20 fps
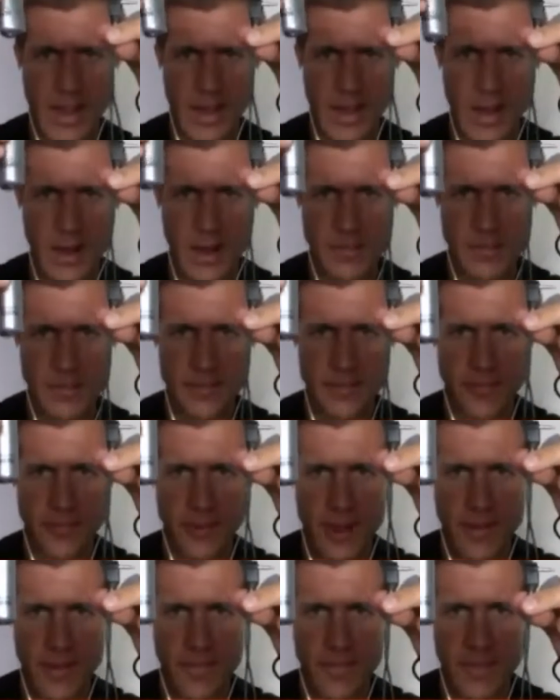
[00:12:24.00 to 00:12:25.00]
that comes
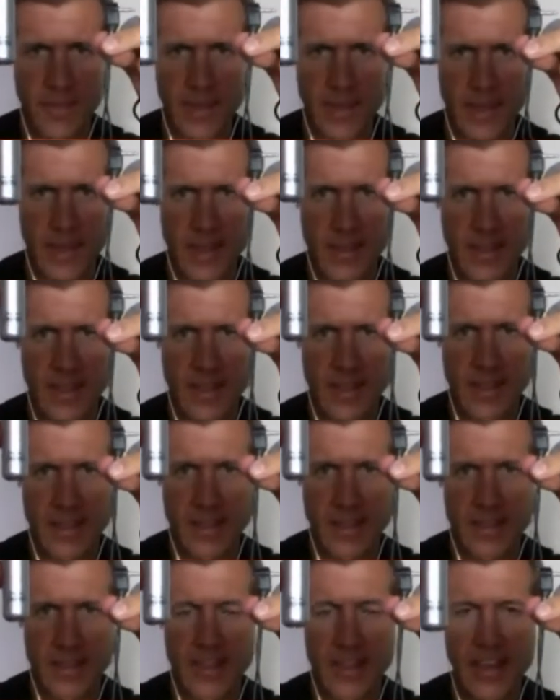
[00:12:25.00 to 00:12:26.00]
from
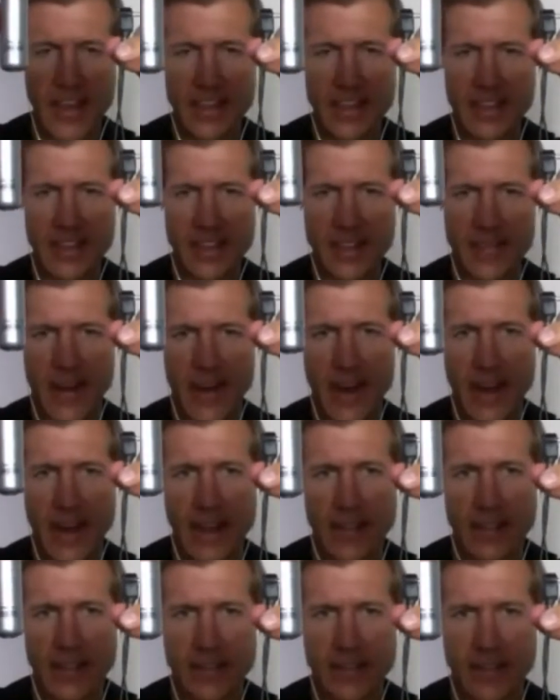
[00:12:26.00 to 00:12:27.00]
this
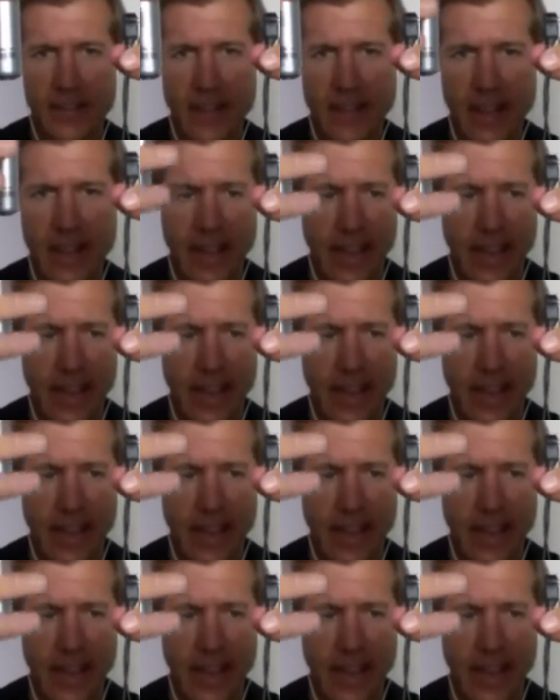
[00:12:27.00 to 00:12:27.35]
device